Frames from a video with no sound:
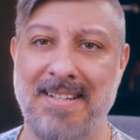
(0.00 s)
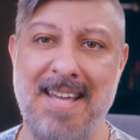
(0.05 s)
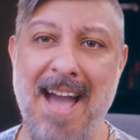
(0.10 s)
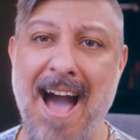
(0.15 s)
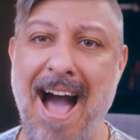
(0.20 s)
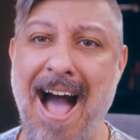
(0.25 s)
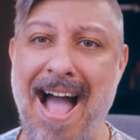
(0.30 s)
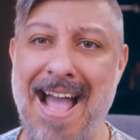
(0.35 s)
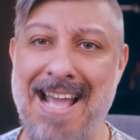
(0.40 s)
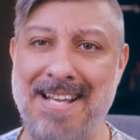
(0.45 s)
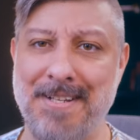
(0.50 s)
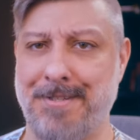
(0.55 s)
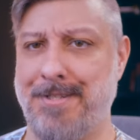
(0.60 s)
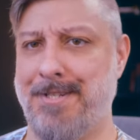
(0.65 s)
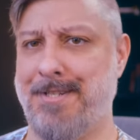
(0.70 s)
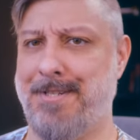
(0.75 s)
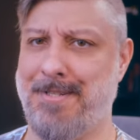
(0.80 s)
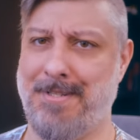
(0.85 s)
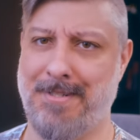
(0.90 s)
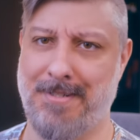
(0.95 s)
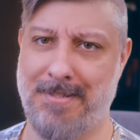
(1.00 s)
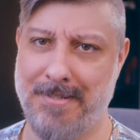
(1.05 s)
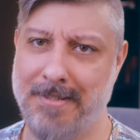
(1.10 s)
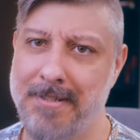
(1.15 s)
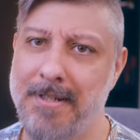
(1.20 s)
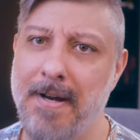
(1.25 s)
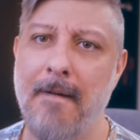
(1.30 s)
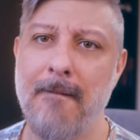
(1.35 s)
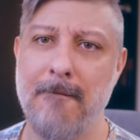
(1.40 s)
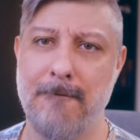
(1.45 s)
Guys,
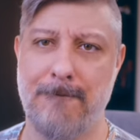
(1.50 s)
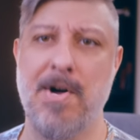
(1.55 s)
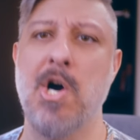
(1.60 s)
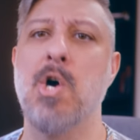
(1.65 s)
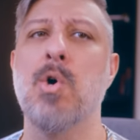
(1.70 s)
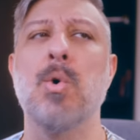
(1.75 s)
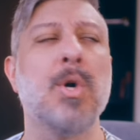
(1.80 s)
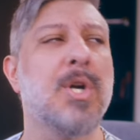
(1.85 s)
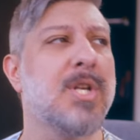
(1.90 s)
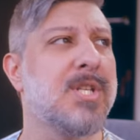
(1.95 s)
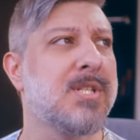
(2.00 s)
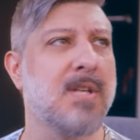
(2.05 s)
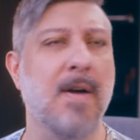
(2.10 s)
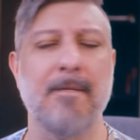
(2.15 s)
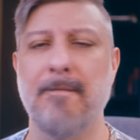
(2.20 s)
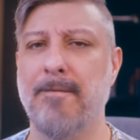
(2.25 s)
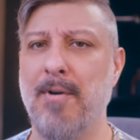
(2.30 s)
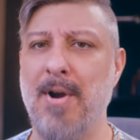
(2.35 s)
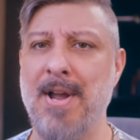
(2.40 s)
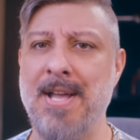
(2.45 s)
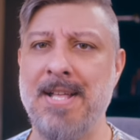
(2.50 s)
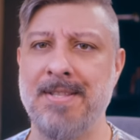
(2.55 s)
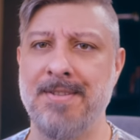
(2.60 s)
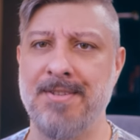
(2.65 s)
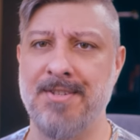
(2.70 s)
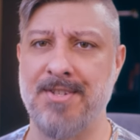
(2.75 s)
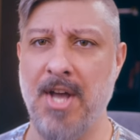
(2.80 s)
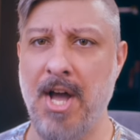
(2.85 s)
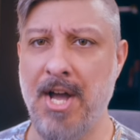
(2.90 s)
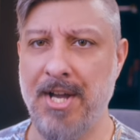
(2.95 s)
folks,
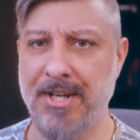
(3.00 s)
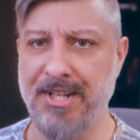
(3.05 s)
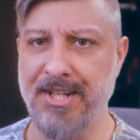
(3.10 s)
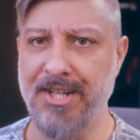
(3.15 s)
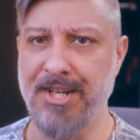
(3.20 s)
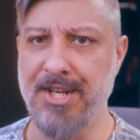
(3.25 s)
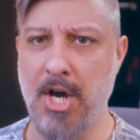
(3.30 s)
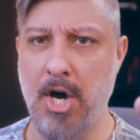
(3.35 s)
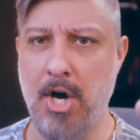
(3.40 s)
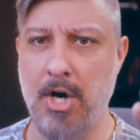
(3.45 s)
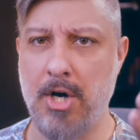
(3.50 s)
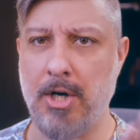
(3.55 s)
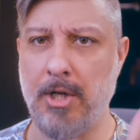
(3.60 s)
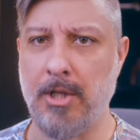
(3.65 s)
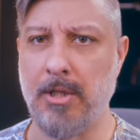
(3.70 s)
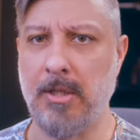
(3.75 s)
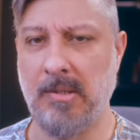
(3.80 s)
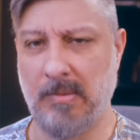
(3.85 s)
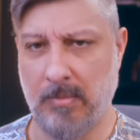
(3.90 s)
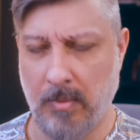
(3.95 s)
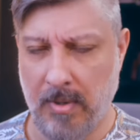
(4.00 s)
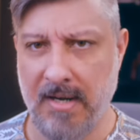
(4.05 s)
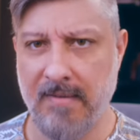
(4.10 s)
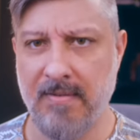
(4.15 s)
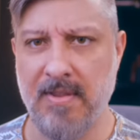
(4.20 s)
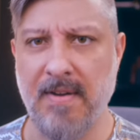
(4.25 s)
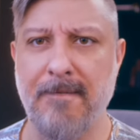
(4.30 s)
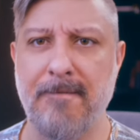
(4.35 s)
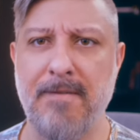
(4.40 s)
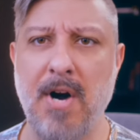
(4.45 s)
friends, y'all, whatever
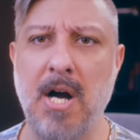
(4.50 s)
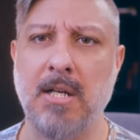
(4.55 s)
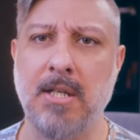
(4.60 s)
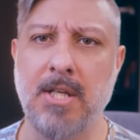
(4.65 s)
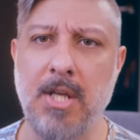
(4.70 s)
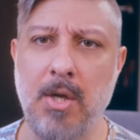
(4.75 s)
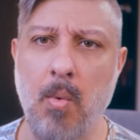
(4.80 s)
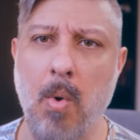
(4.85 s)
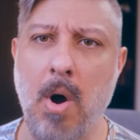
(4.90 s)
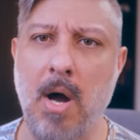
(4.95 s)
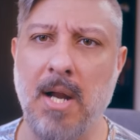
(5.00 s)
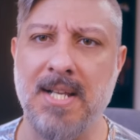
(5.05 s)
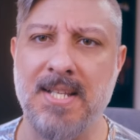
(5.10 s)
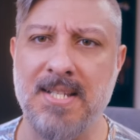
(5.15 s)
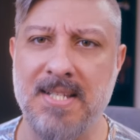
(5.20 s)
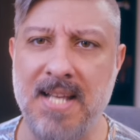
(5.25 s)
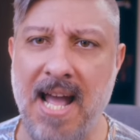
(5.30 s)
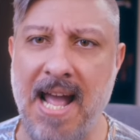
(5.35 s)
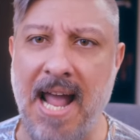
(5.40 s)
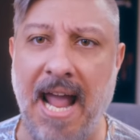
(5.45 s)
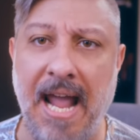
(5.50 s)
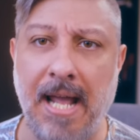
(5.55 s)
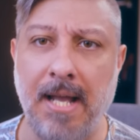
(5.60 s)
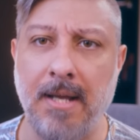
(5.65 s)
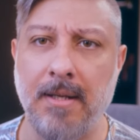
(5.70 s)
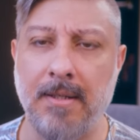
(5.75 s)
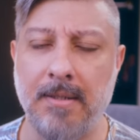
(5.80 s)
the fuck you want to say,